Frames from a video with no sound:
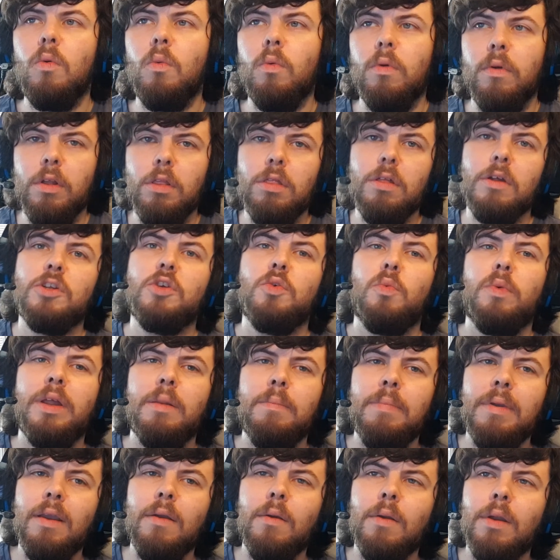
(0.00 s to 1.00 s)
we're in such a
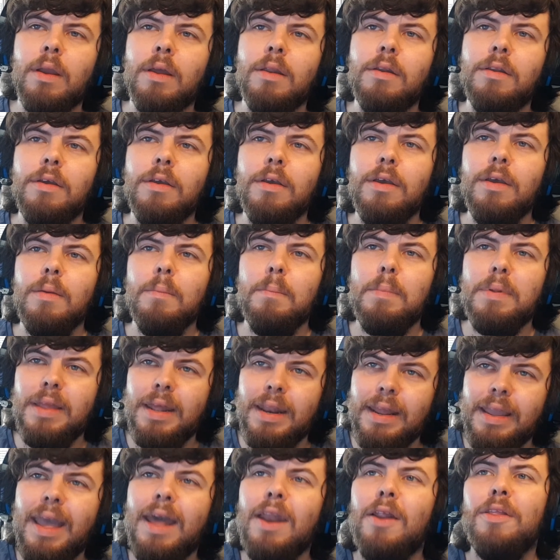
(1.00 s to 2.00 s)
weird period. But then
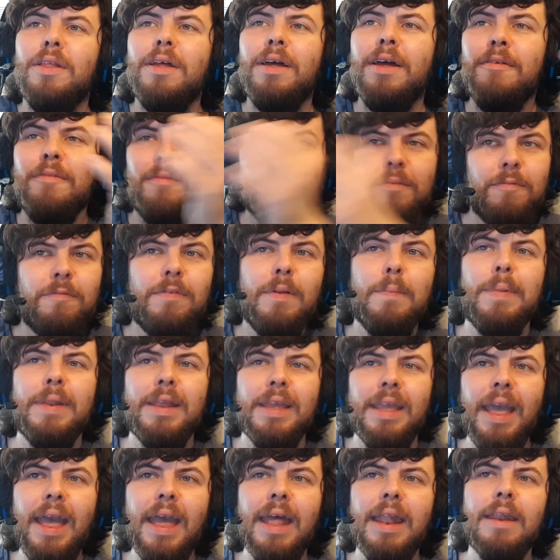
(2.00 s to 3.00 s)
again, flip it
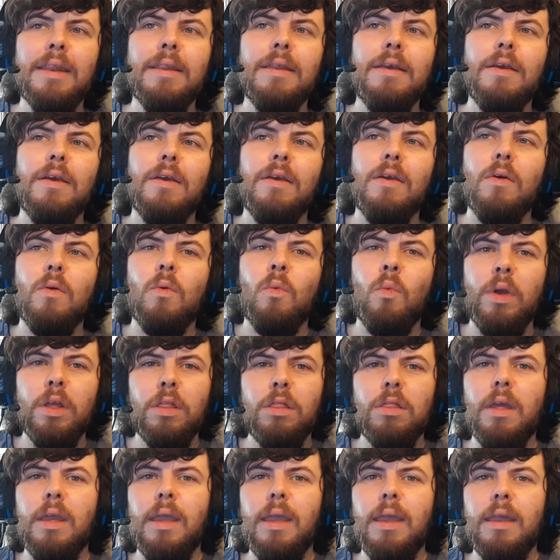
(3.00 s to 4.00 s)
again, we're
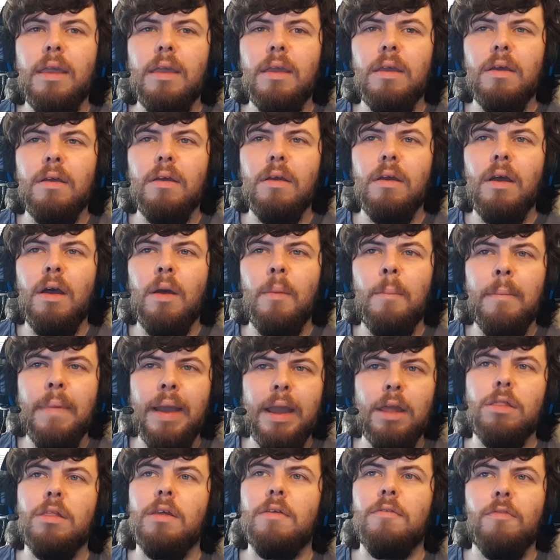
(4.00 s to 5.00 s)
seeing a
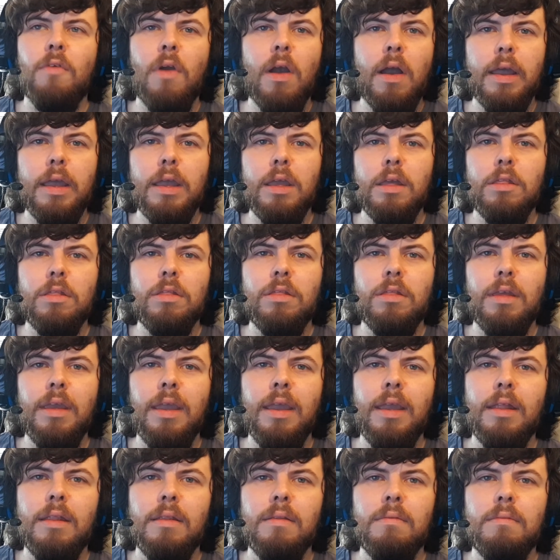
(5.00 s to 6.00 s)
massive rise
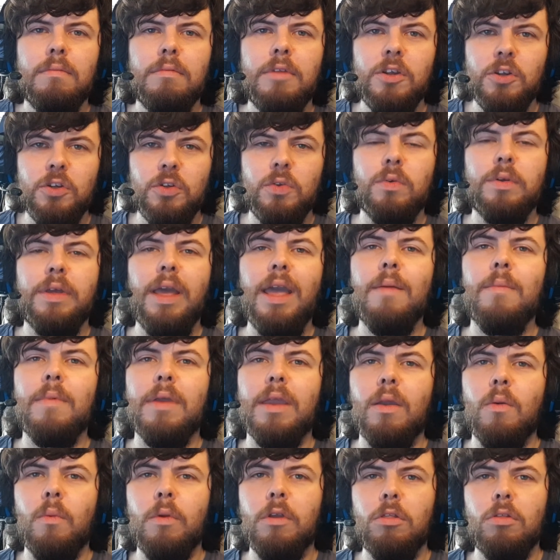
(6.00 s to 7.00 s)
in digital
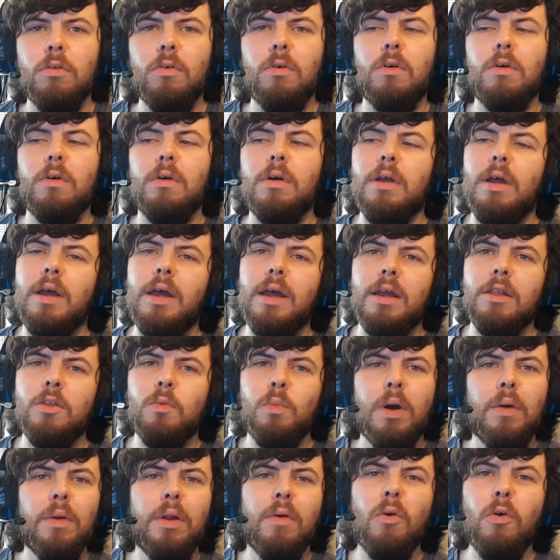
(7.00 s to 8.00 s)
gaming. We saw the
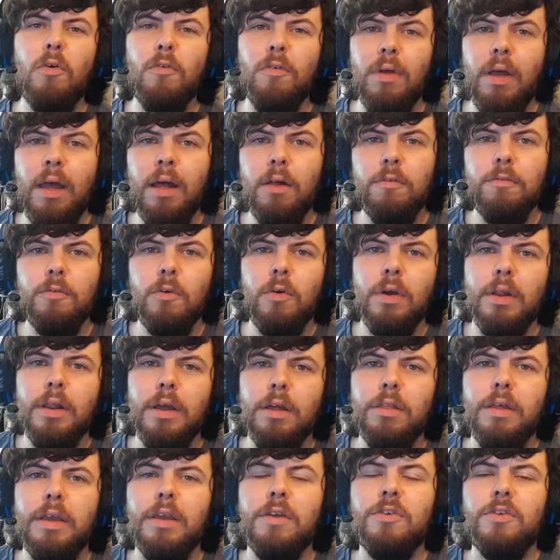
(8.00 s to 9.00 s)
World Health
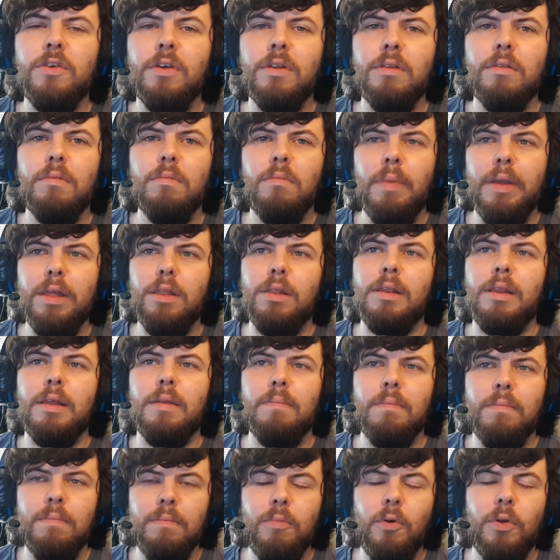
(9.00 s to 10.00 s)
Organization
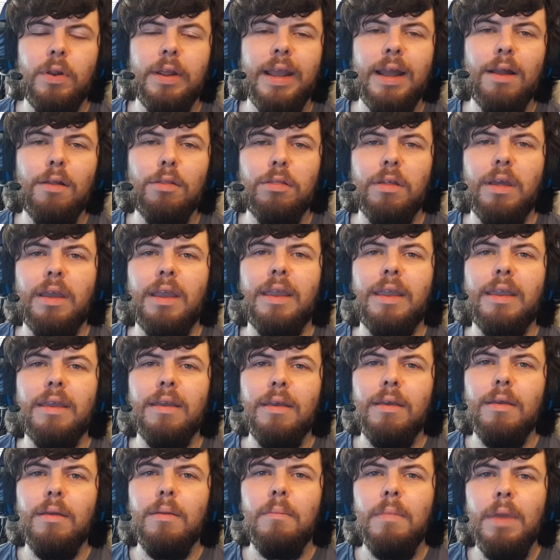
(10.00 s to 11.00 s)
basically putting out saying
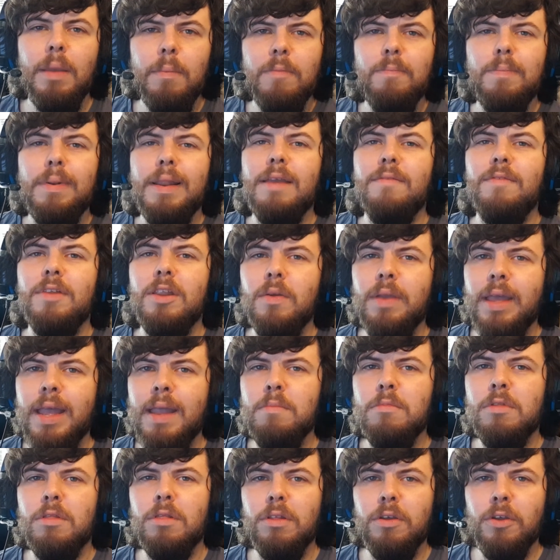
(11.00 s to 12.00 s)
maybe playing video
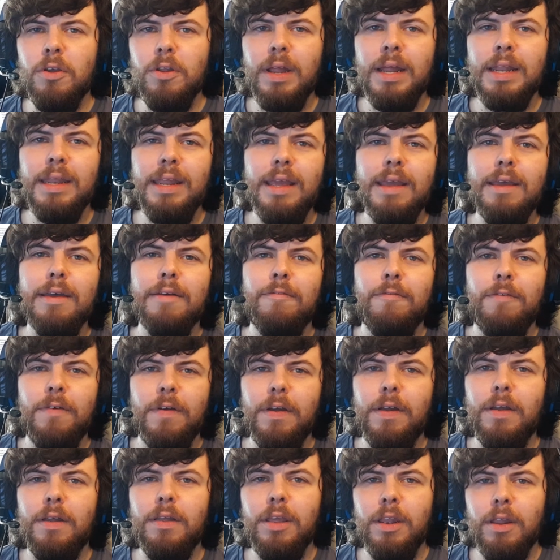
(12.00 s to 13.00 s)
games is a good idea for